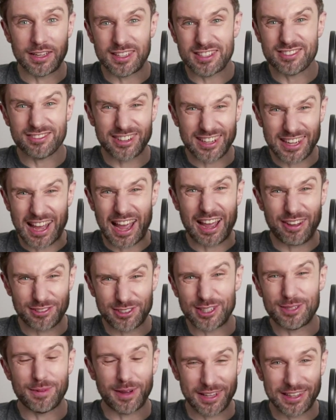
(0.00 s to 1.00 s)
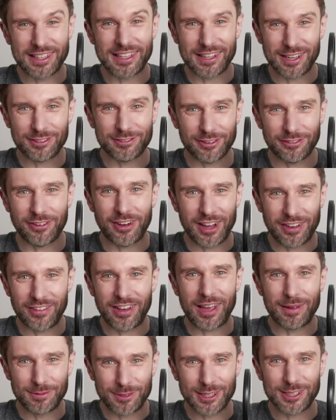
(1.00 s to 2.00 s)
He doesn't really have to, but I think he goes for
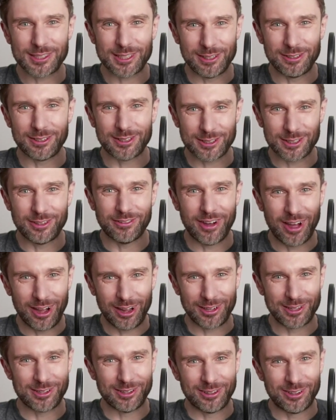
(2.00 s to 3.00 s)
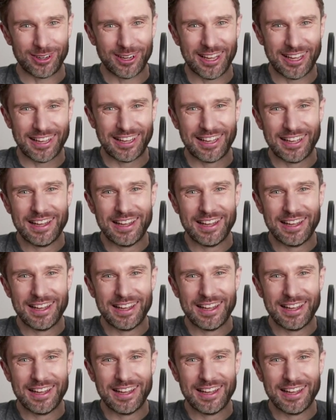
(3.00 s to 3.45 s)
five A M just to look sort of hardcore.